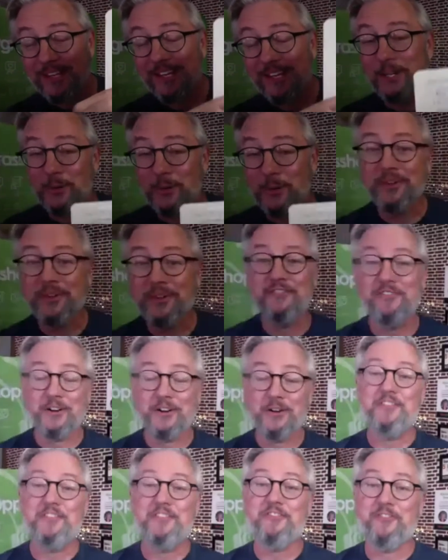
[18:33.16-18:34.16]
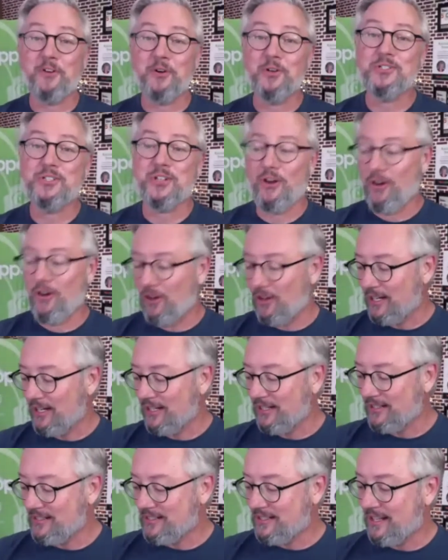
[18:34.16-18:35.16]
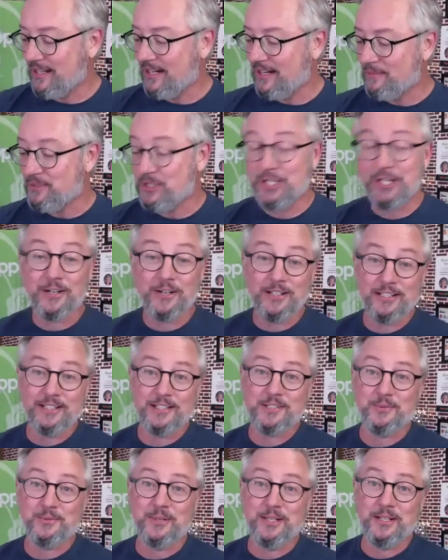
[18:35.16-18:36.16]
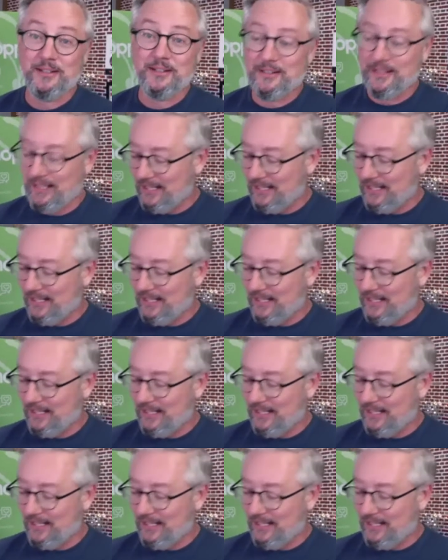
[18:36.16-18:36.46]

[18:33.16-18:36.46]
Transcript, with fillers: You're the very first audience that I'm sharing this with.